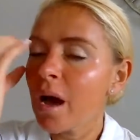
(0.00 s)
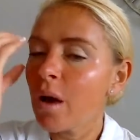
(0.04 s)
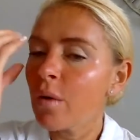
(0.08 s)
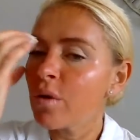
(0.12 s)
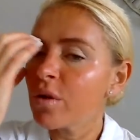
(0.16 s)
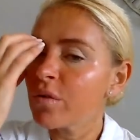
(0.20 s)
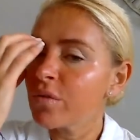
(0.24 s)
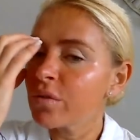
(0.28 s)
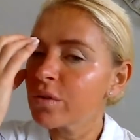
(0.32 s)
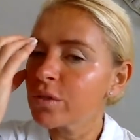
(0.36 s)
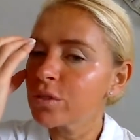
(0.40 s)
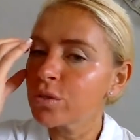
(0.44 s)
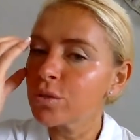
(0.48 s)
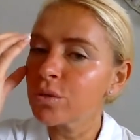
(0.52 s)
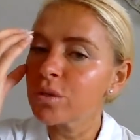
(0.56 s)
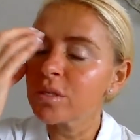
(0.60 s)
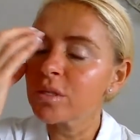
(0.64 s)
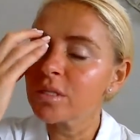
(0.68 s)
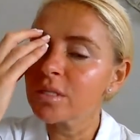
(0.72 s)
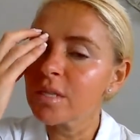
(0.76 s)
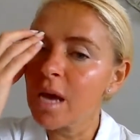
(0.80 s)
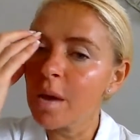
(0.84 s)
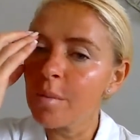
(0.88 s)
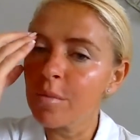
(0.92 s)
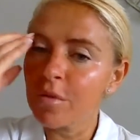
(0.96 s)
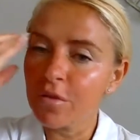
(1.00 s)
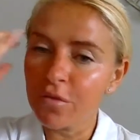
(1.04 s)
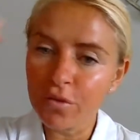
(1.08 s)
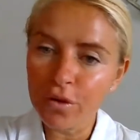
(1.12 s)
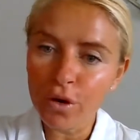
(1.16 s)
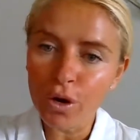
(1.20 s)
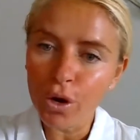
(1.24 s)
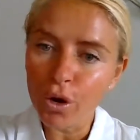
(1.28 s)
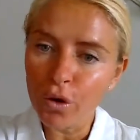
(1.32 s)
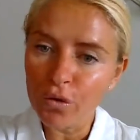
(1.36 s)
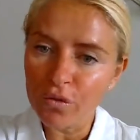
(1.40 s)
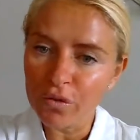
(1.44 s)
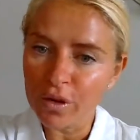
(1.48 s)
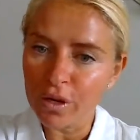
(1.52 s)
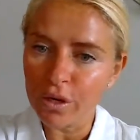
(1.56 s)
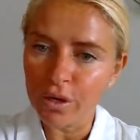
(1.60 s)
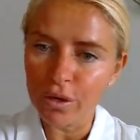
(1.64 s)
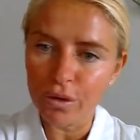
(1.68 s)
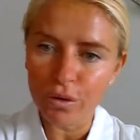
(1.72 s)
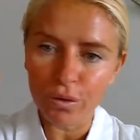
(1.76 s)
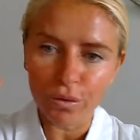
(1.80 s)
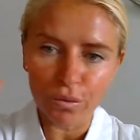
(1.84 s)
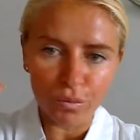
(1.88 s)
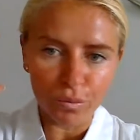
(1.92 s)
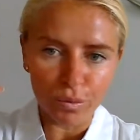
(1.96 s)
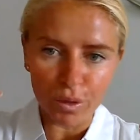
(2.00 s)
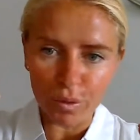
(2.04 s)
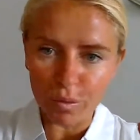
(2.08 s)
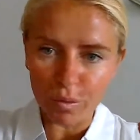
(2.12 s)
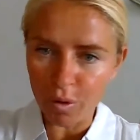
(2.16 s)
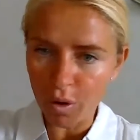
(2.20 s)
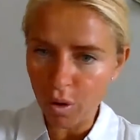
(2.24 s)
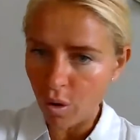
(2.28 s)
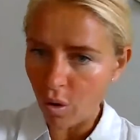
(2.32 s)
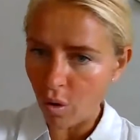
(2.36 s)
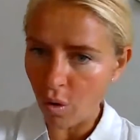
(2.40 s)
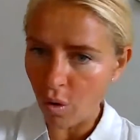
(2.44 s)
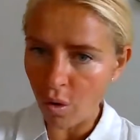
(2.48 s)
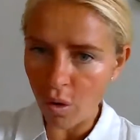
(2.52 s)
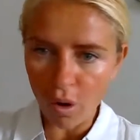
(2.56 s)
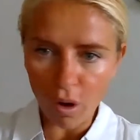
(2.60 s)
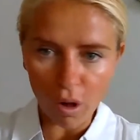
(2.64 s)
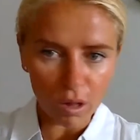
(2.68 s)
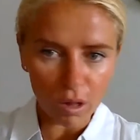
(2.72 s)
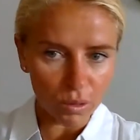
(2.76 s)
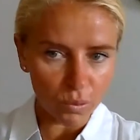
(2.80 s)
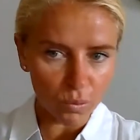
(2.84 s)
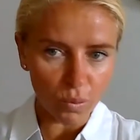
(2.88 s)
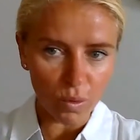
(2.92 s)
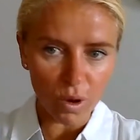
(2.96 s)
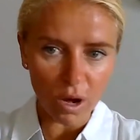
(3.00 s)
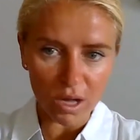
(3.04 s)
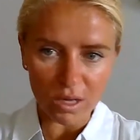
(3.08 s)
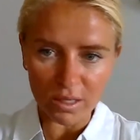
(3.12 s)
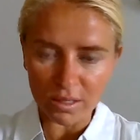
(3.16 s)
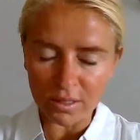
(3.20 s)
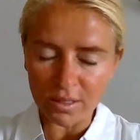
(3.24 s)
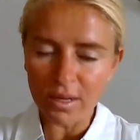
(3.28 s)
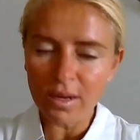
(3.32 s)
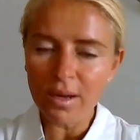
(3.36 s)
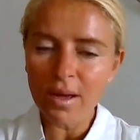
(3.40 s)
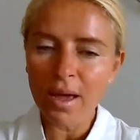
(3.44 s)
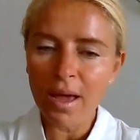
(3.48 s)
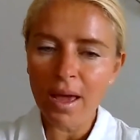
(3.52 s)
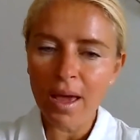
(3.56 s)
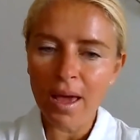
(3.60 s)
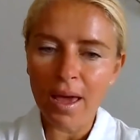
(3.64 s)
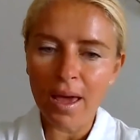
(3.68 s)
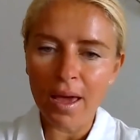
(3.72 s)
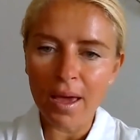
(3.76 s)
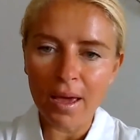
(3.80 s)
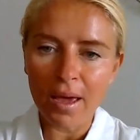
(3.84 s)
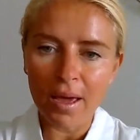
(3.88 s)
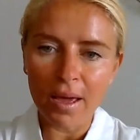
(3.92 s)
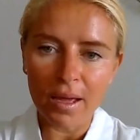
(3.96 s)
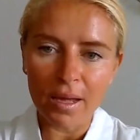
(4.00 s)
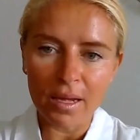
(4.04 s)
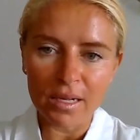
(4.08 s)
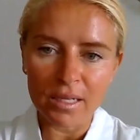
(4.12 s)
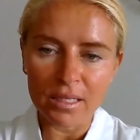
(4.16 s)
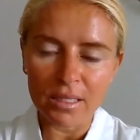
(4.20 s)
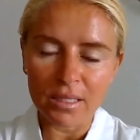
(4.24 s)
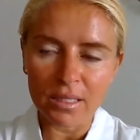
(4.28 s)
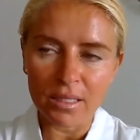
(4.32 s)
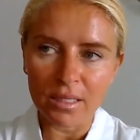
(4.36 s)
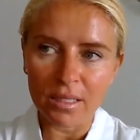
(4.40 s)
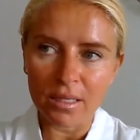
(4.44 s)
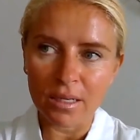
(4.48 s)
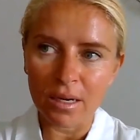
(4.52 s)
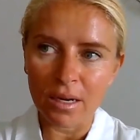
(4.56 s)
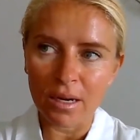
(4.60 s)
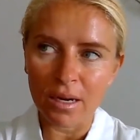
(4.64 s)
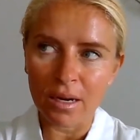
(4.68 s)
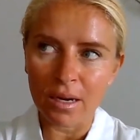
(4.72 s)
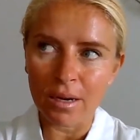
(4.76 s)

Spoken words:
However, during the time of COVID, we were all one. And